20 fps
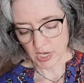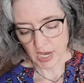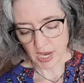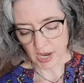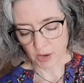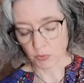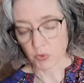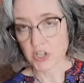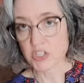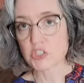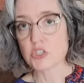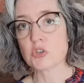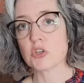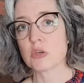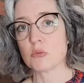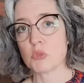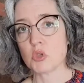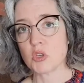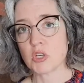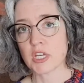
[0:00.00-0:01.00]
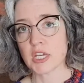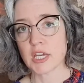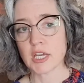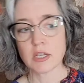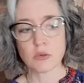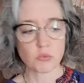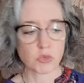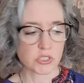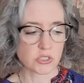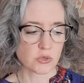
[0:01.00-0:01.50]
Uh, once you communicate,
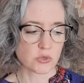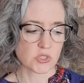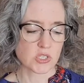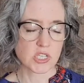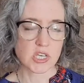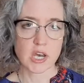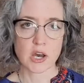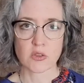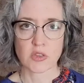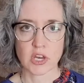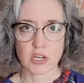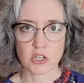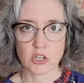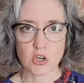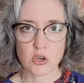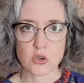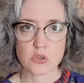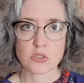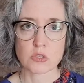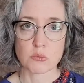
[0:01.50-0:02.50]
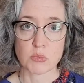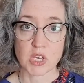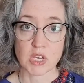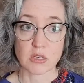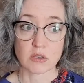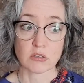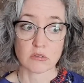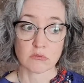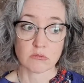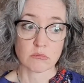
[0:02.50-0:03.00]
once you see how that goes, you
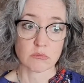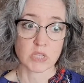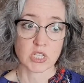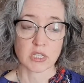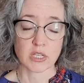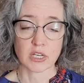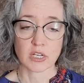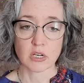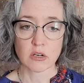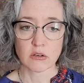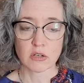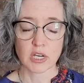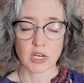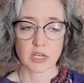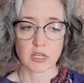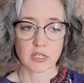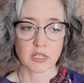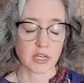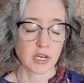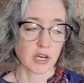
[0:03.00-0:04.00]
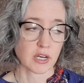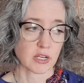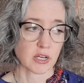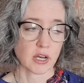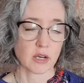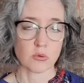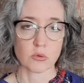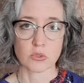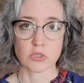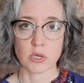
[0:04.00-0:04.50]
may be like, okay, yeah,
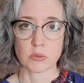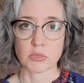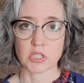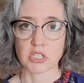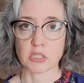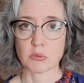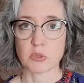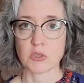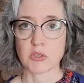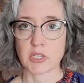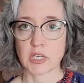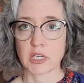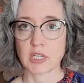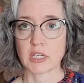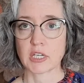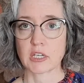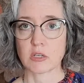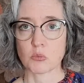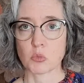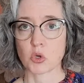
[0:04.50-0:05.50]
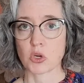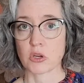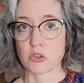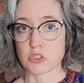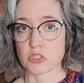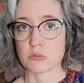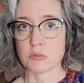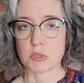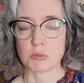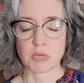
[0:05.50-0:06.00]
I will not be communicating anymore. I'll
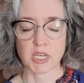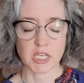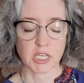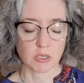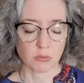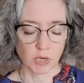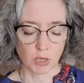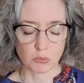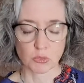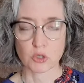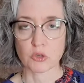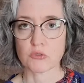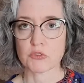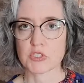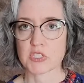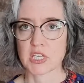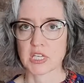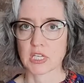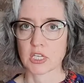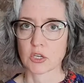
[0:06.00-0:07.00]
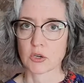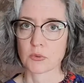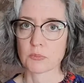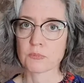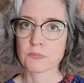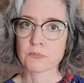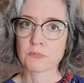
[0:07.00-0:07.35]
just be making my moves. Thank you.